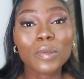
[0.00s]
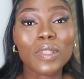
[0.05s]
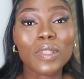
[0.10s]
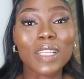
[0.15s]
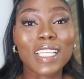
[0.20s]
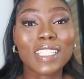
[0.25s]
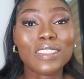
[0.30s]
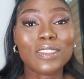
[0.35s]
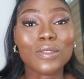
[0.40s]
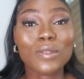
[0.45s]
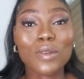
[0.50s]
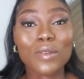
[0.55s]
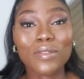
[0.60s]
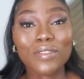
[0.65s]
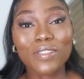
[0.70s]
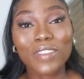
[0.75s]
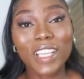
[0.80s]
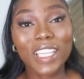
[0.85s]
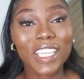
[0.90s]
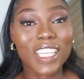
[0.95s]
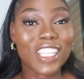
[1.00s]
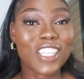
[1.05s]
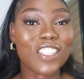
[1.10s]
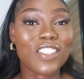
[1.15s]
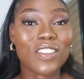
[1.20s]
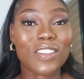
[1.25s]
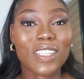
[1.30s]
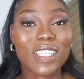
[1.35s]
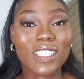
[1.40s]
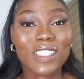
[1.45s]
like to go on
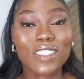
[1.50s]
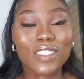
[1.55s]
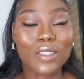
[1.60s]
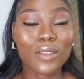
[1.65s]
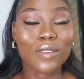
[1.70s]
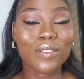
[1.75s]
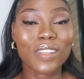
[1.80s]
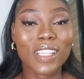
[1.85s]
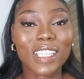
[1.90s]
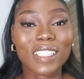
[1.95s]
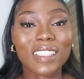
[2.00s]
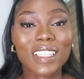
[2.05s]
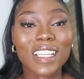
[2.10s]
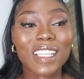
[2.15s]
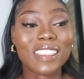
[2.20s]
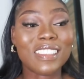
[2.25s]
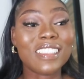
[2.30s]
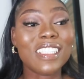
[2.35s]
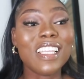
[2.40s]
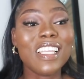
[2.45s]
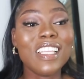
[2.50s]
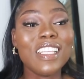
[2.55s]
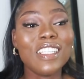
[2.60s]
vacation and stuff like that